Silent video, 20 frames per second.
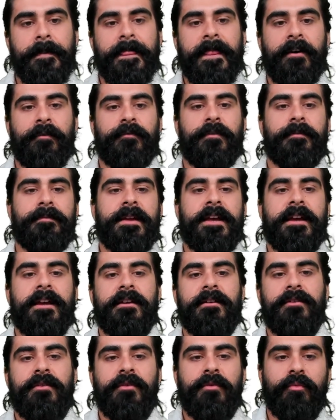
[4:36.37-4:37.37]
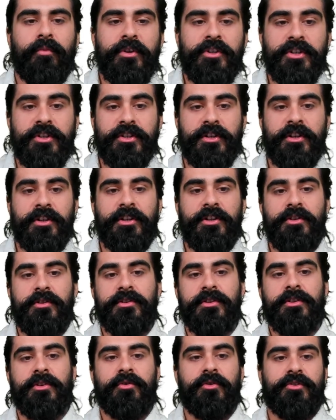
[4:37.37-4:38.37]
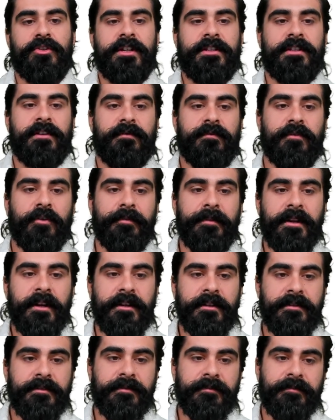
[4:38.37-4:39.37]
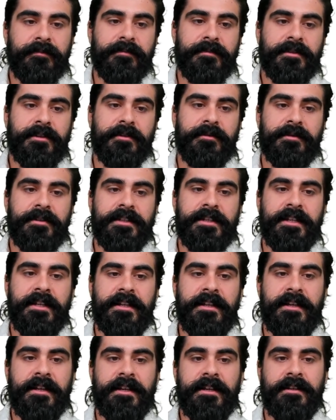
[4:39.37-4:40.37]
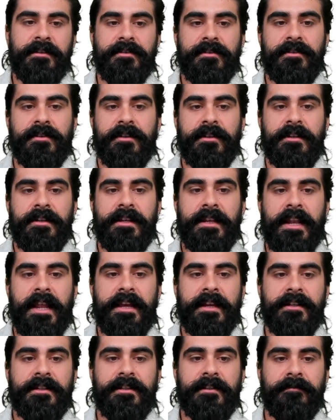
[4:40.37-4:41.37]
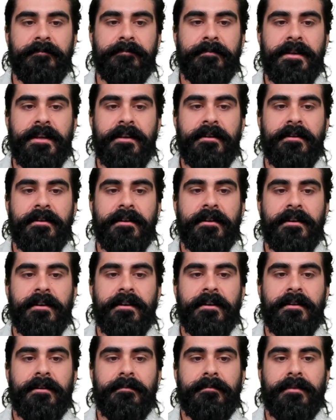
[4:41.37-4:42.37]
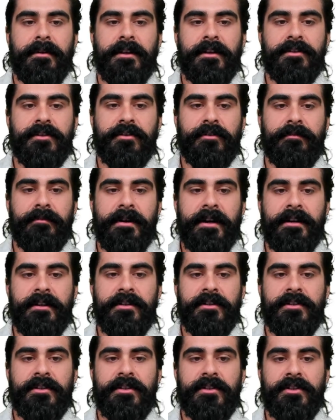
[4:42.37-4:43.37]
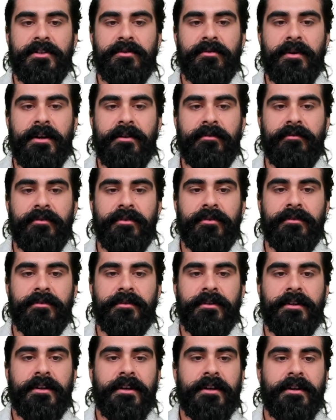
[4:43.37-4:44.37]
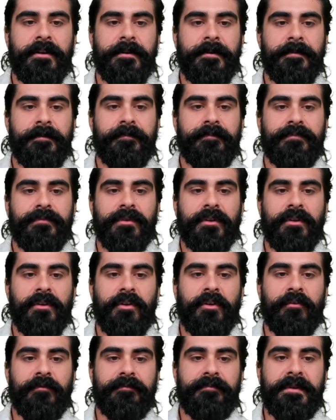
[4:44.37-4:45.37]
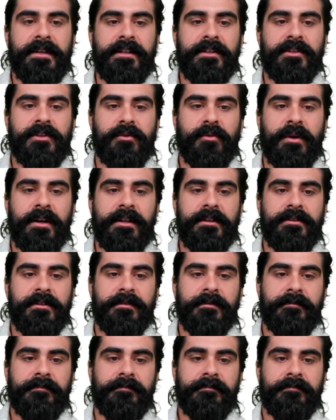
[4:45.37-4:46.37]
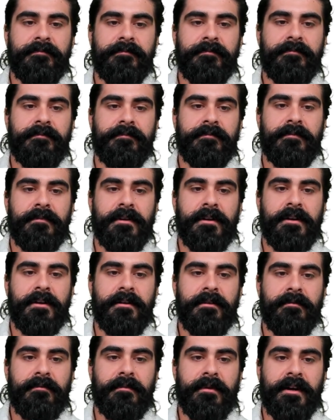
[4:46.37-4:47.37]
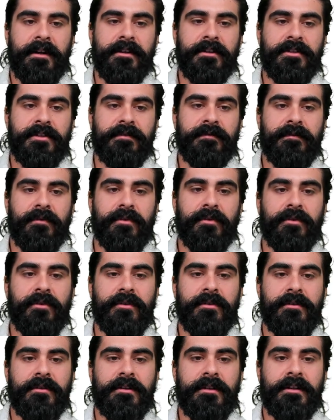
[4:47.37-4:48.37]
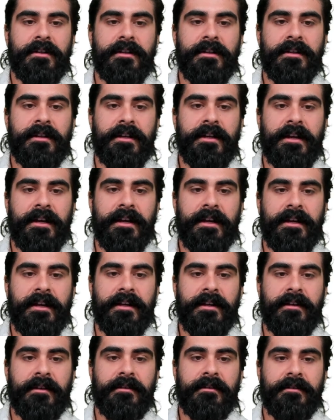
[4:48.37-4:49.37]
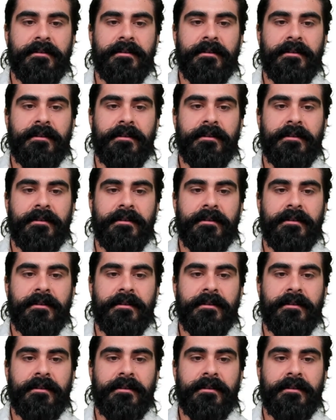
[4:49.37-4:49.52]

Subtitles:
Now from here, we're just going to use the quadratic formula. So t is negative b plus or minus the square root of b squared minus 4ac